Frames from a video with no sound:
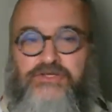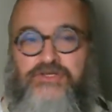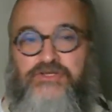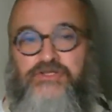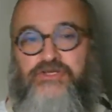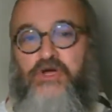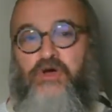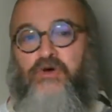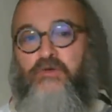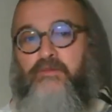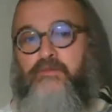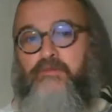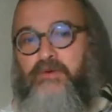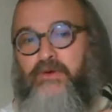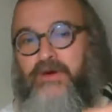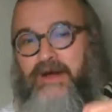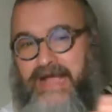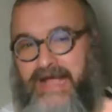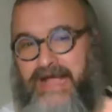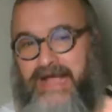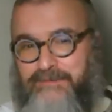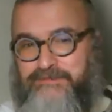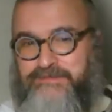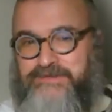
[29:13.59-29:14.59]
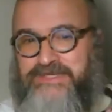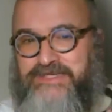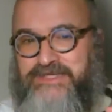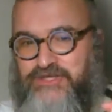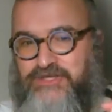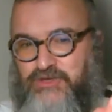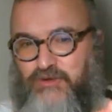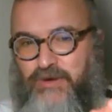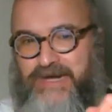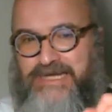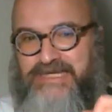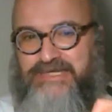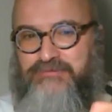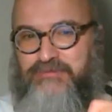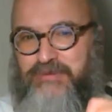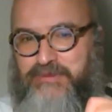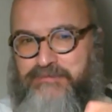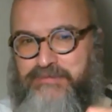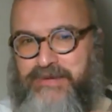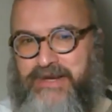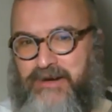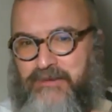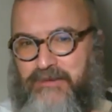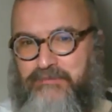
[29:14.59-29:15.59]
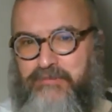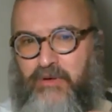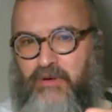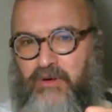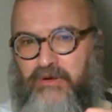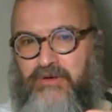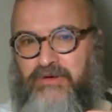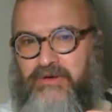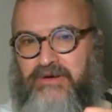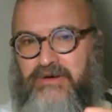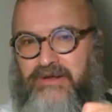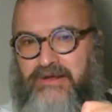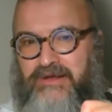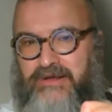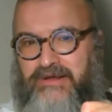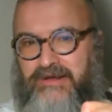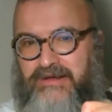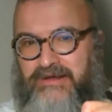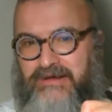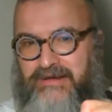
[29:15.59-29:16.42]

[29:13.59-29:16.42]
So perhaps he tried to repair part